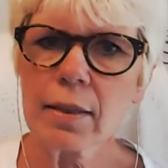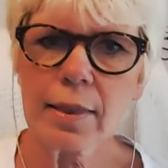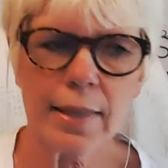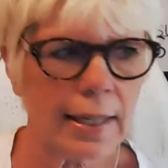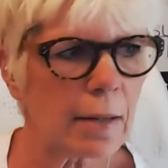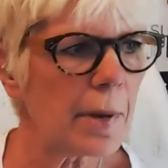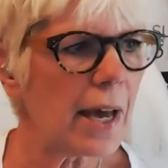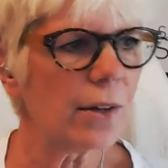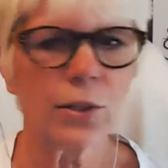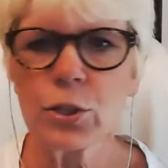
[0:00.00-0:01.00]
think
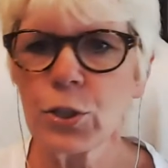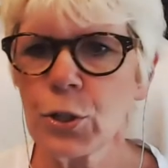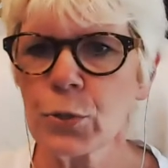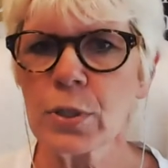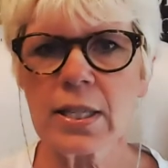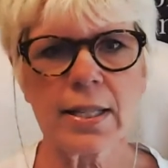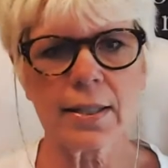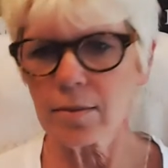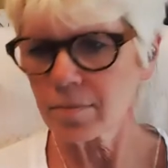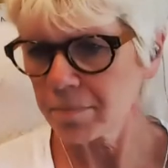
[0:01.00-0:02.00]
about it, use it?